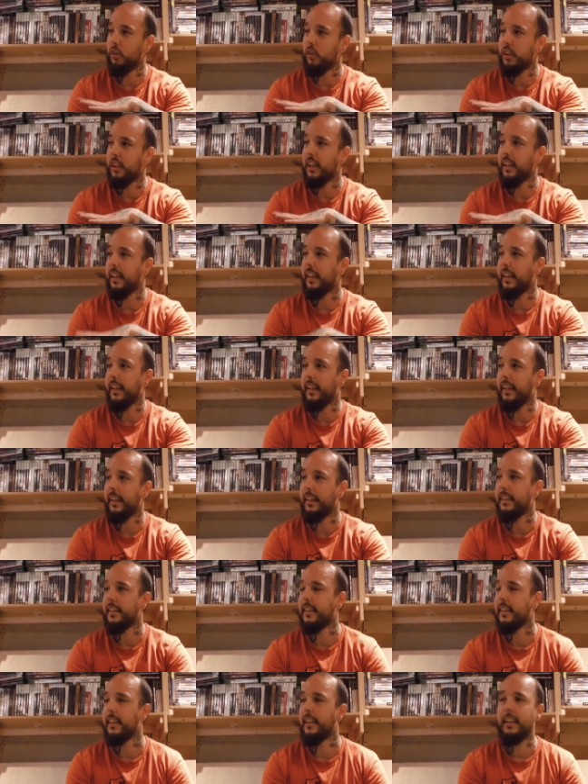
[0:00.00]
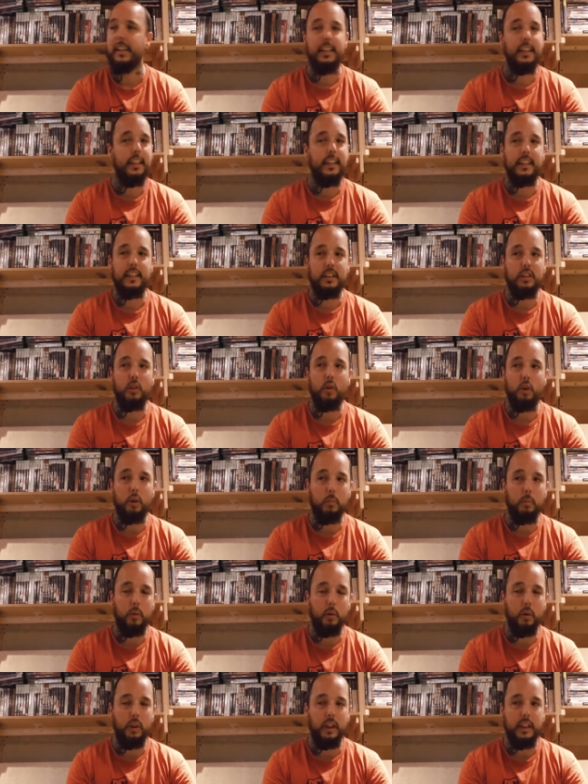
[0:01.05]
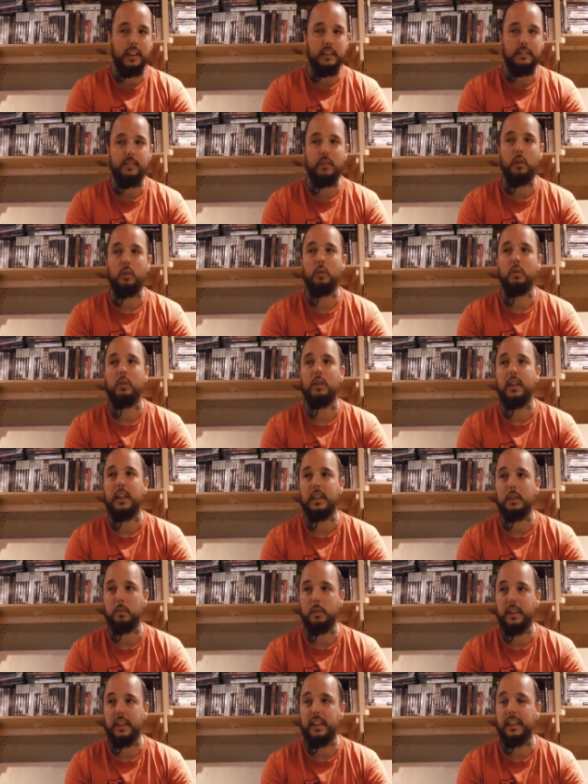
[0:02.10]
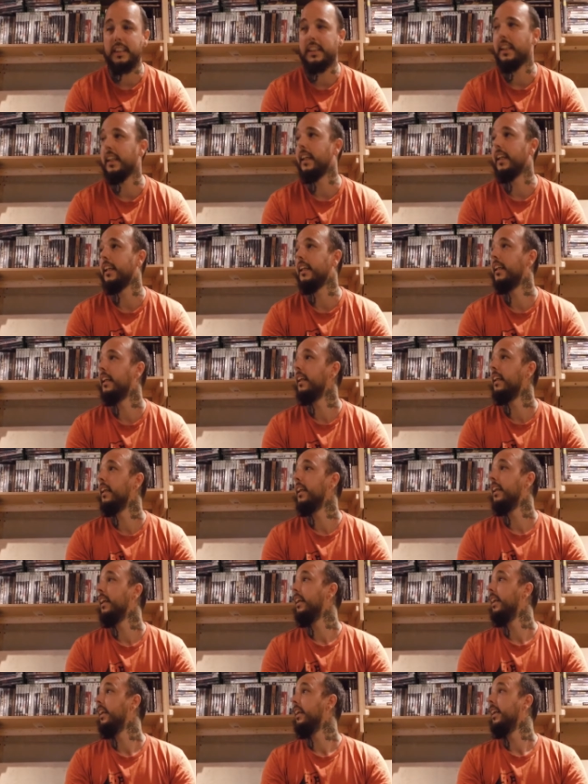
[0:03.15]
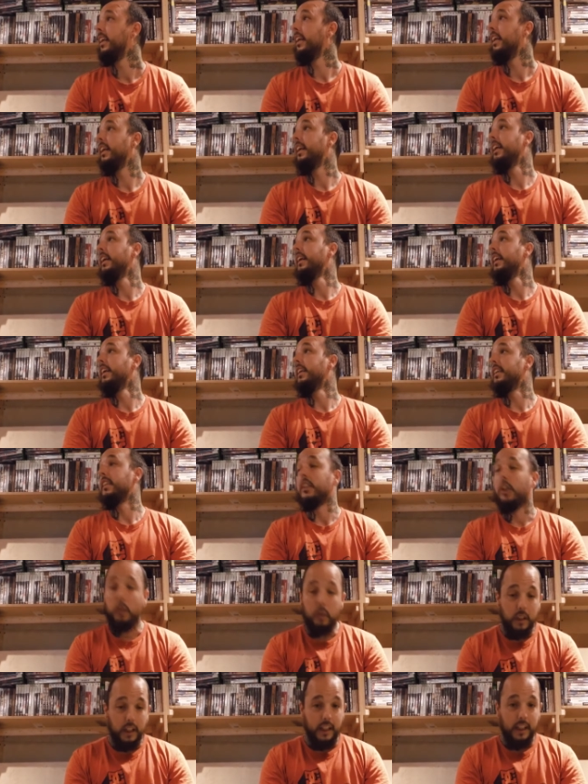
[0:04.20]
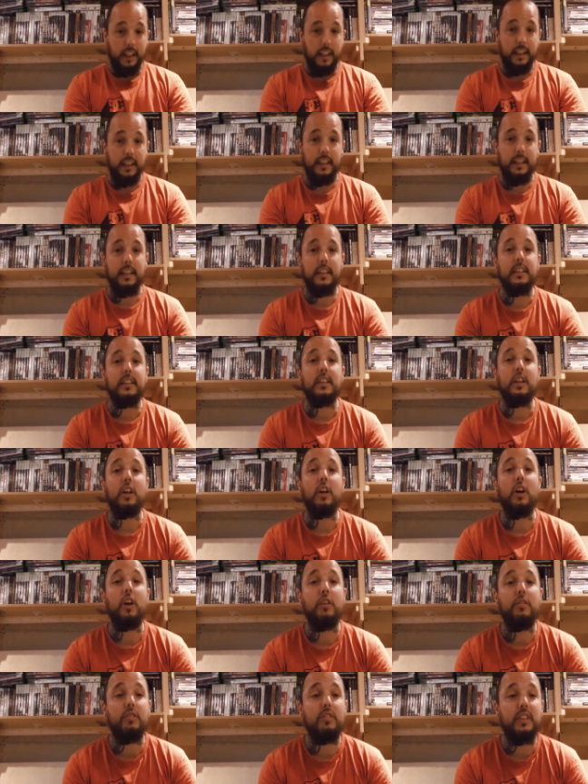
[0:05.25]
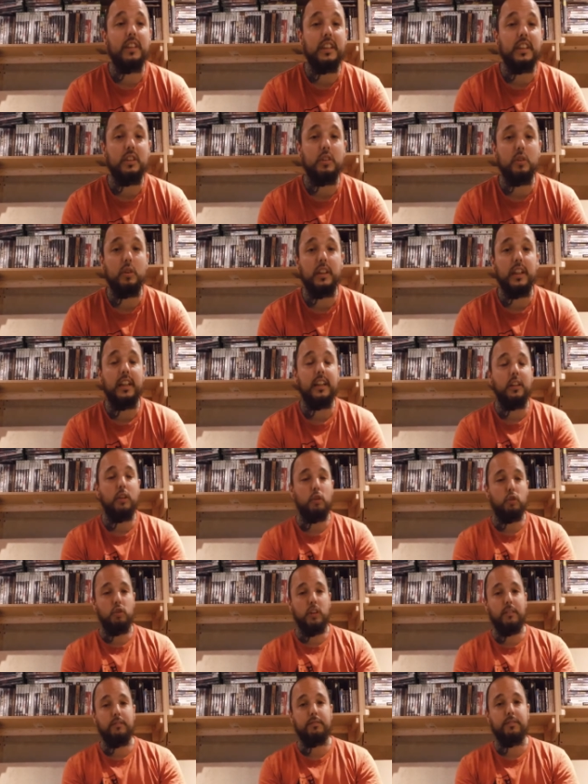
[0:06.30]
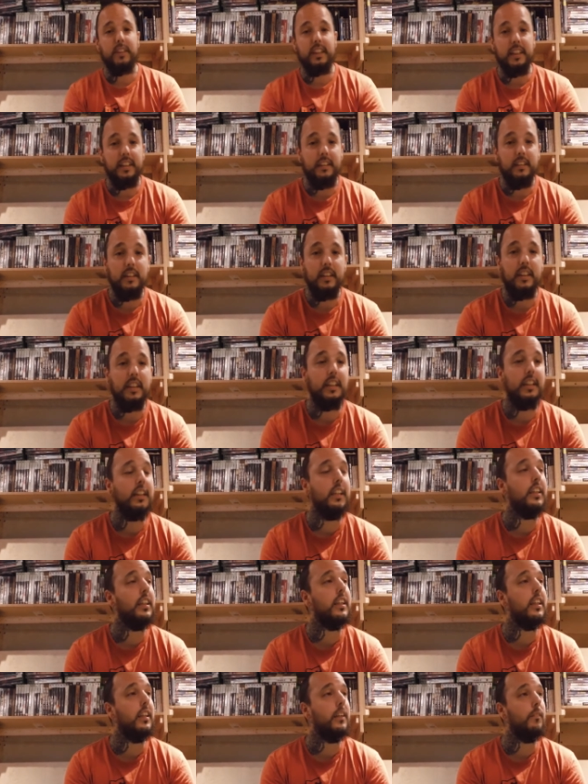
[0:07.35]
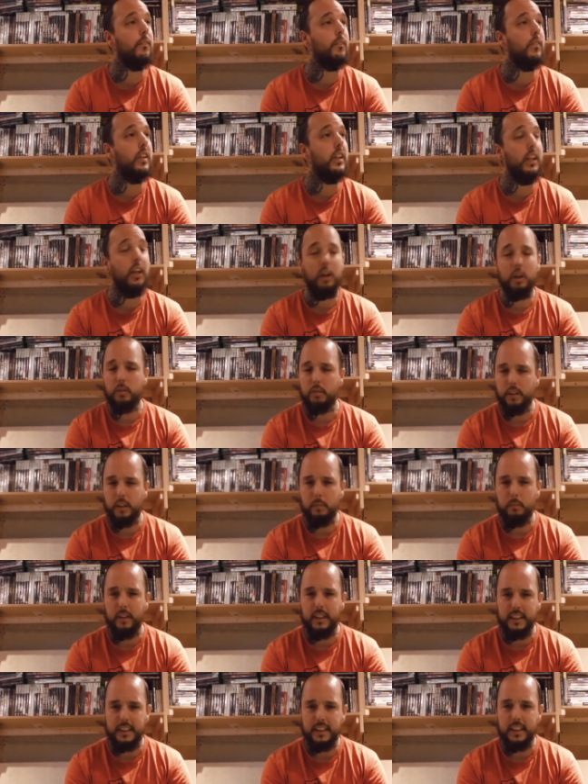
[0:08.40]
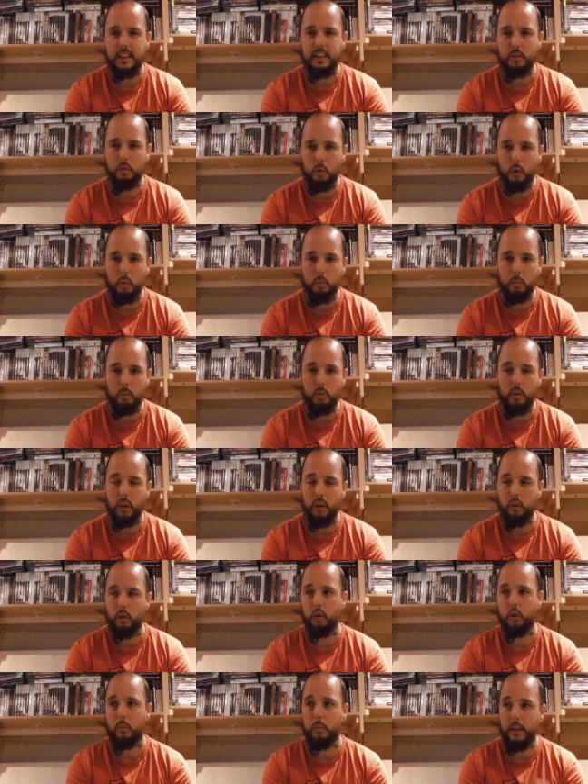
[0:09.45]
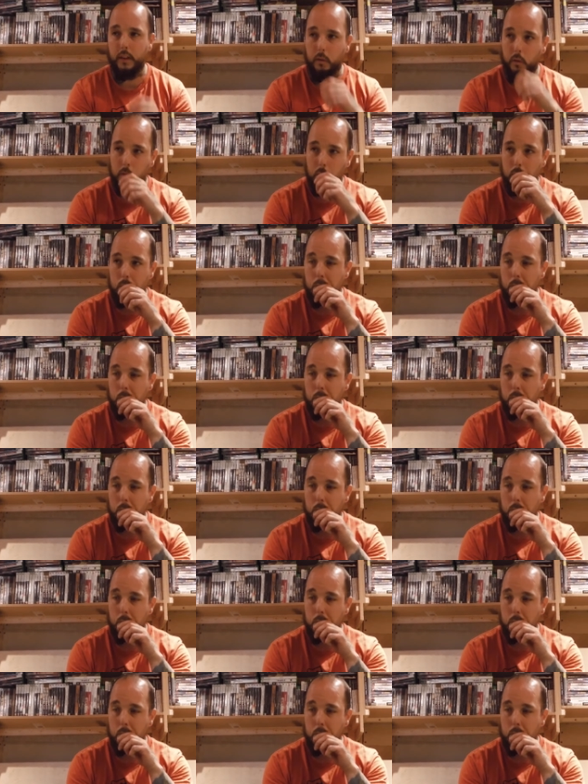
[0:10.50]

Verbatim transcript: on in their head. It's not computer games' fault, as we keep saying. So yeah, so hopefully you enjoyed that little rant video. Um, hopefully it made sense what I'm going on about.